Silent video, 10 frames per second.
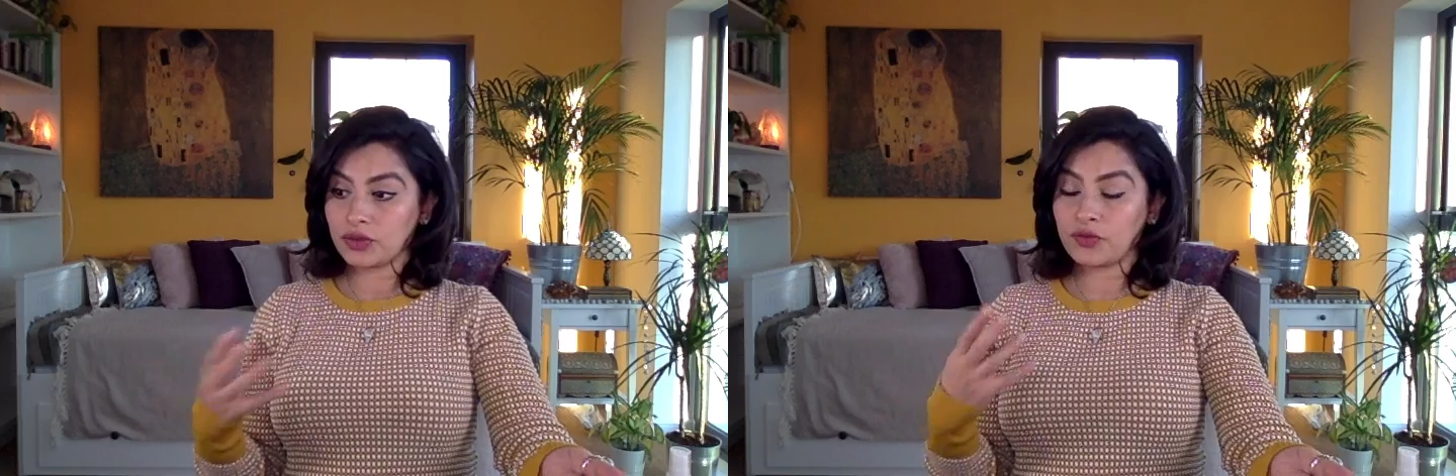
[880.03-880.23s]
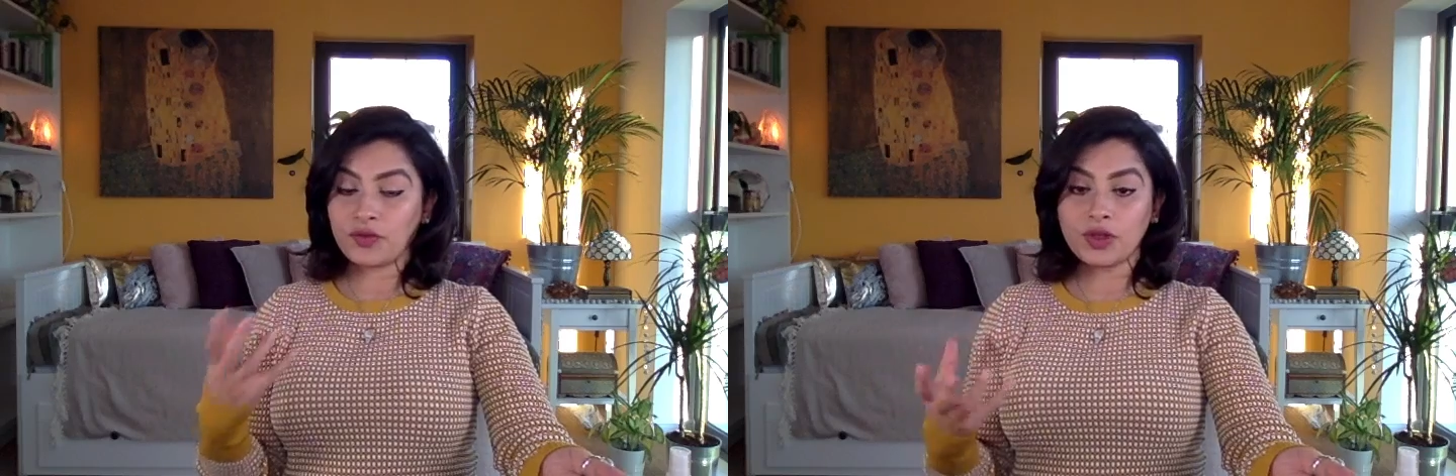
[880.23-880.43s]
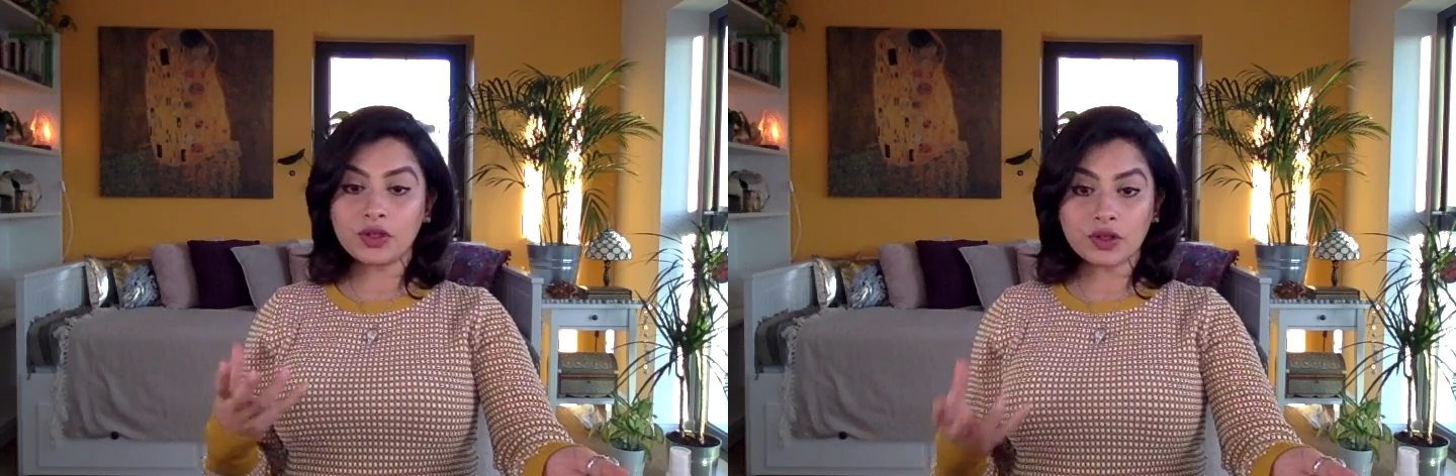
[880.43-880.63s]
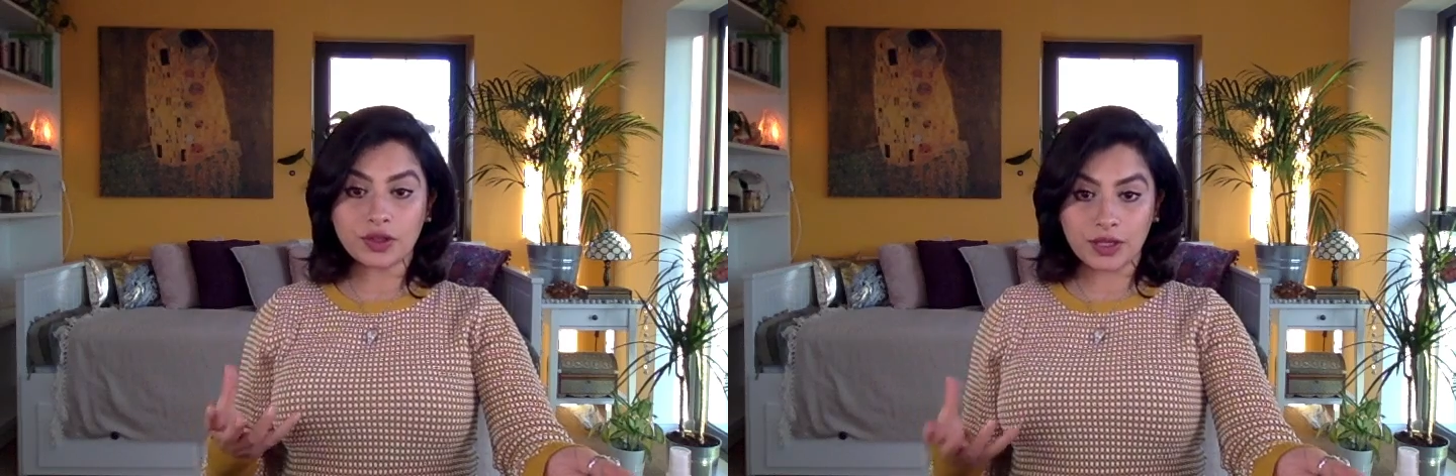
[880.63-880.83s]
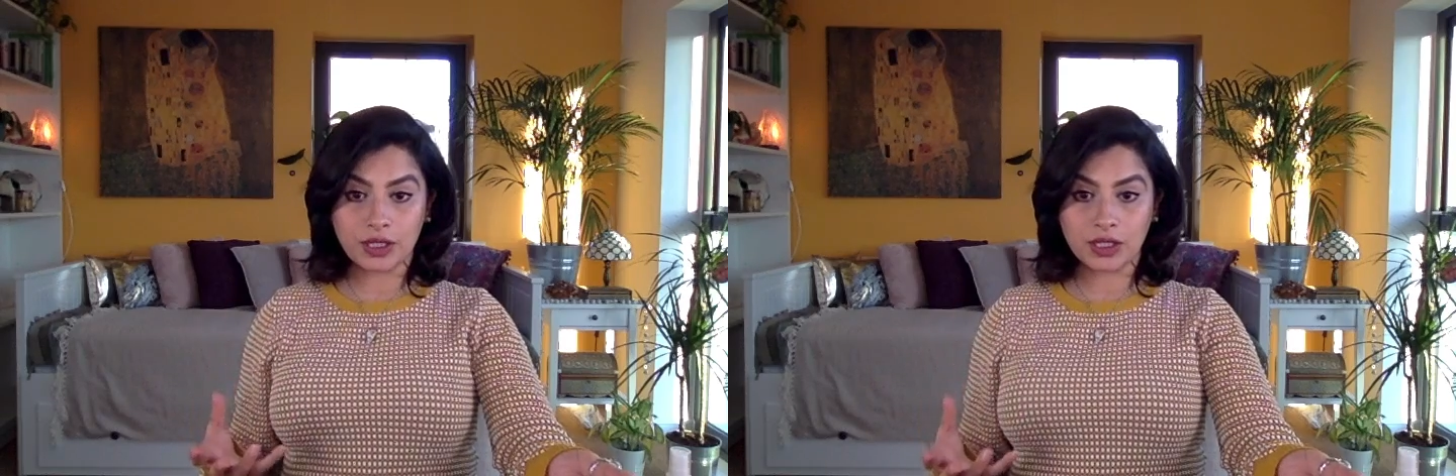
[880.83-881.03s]
feel
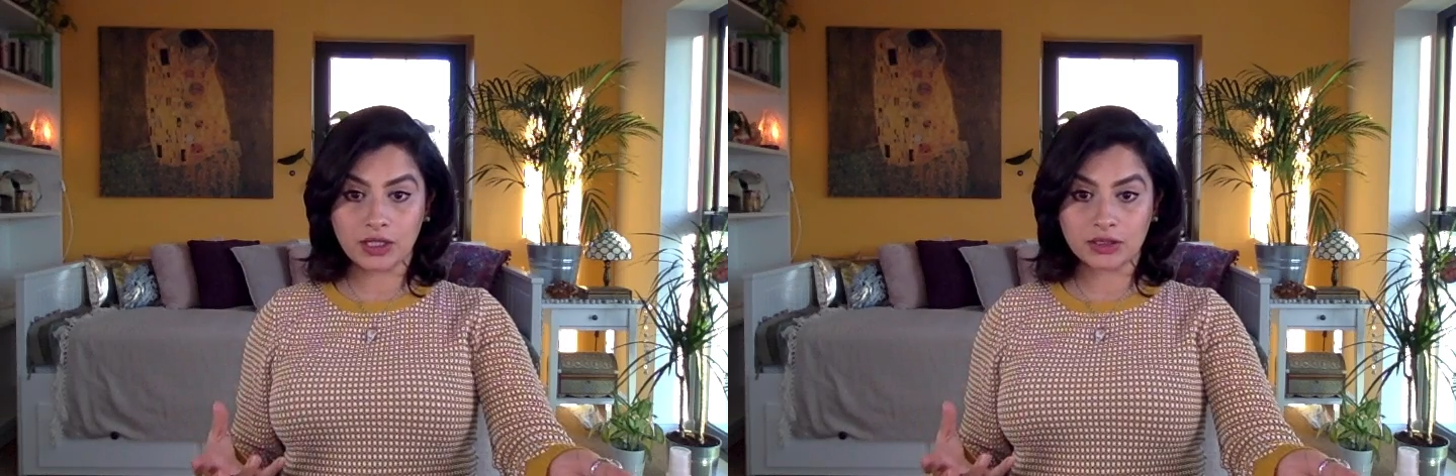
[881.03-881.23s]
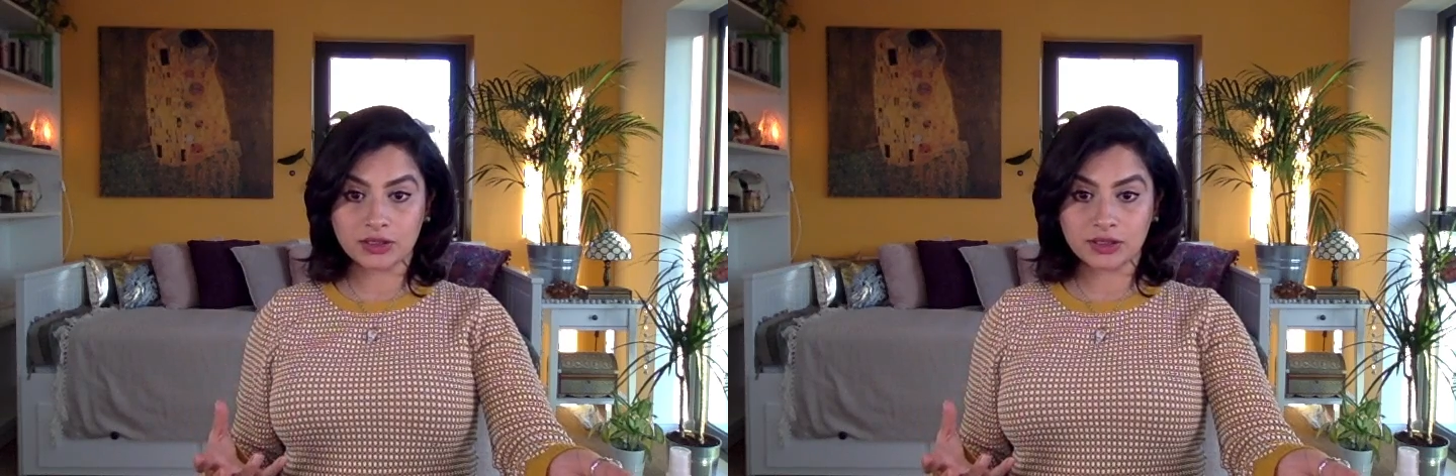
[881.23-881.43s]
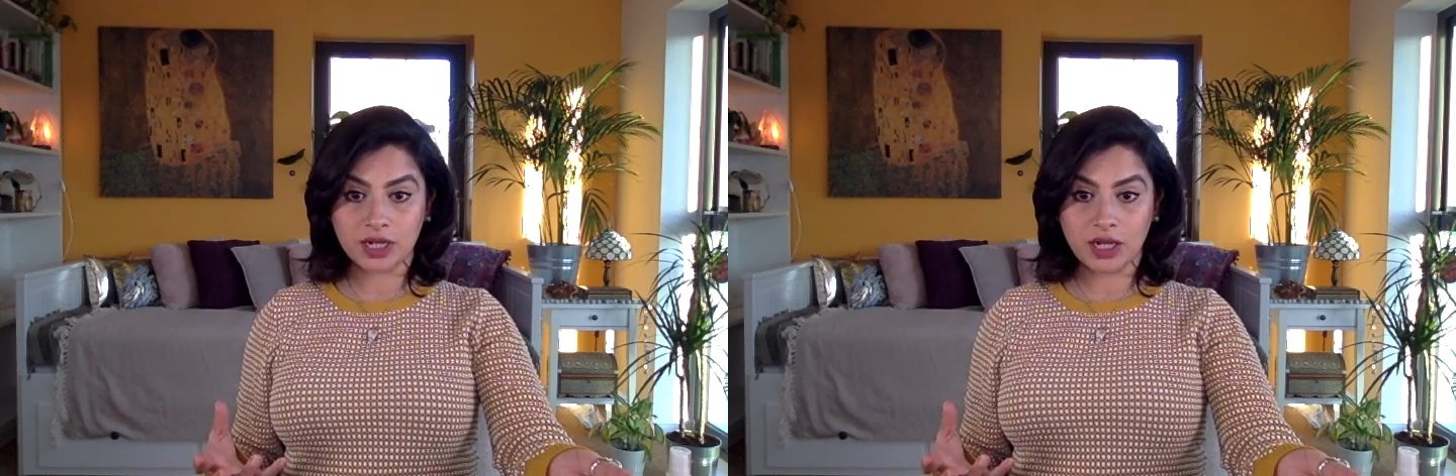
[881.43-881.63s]
things,